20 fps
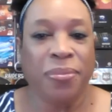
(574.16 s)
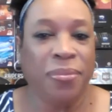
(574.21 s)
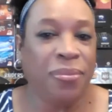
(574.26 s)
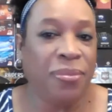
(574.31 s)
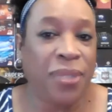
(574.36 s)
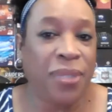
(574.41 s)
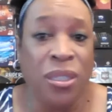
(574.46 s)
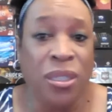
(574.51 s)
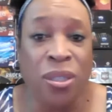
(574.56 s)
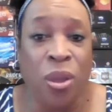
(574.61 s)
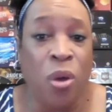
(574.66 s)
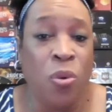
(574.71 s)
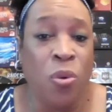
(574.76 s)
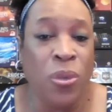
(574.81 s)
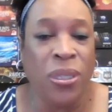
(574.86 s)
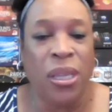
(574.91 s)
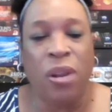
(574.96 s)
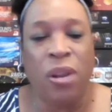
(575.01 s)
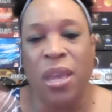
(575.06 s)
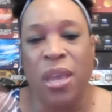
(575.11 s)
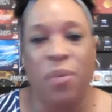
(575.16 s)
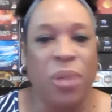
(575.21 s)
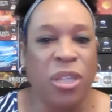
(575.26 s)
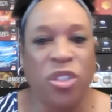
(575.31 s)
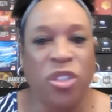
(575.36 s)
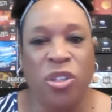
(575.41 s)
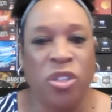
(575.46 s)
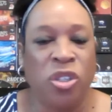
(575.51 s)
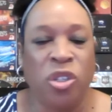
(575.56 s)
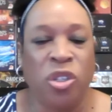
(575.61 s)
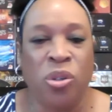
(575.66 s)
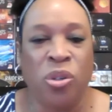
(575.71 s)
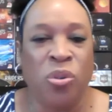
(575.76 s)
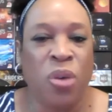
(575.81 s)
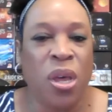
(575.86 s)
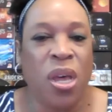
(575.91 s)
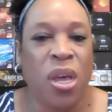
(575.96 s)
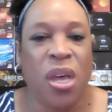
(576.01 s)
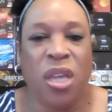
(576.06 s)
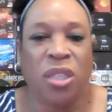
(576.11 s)
So we said, okay, well, let's just do
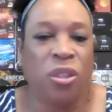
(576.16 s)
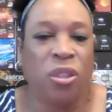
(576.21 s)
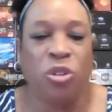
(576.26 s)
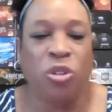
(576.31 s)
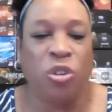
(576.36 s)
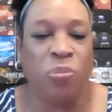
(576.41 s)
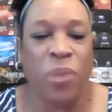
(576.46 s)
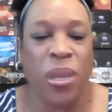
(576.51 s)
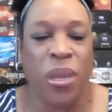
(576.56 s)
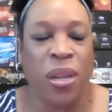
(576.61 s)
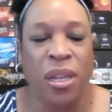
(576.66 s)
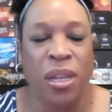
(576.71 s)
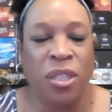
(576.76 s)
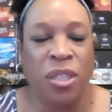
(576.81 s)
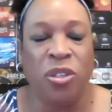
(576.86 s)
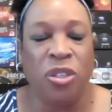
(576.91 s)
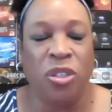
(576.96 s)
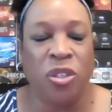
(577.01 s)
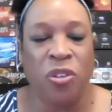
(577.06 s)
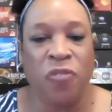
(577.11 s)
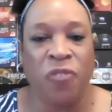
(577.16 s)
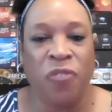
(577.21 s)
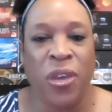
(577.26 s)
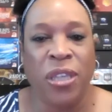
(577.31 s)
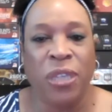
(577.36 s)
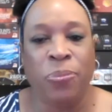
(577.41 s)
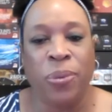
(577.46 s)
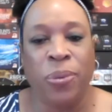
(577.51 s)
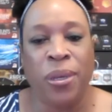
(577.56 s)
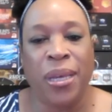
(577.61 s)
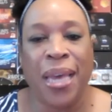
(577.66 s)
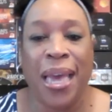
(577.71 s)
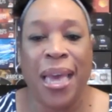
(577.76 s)
social media. Let's just do Facebook.